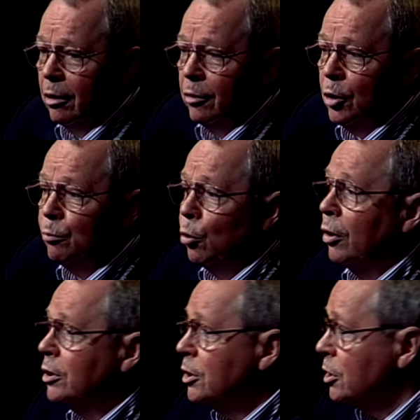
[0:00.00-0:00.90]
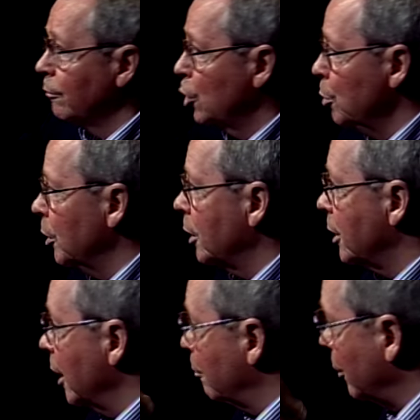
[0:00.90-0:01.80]
the importance of
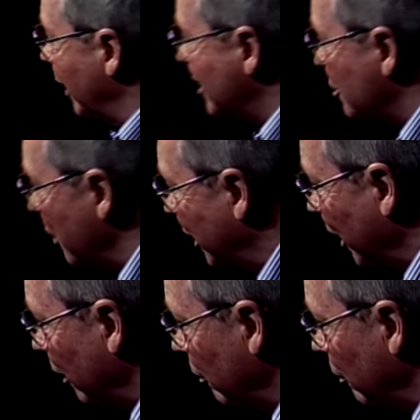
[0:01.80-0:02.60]
community and placemaking.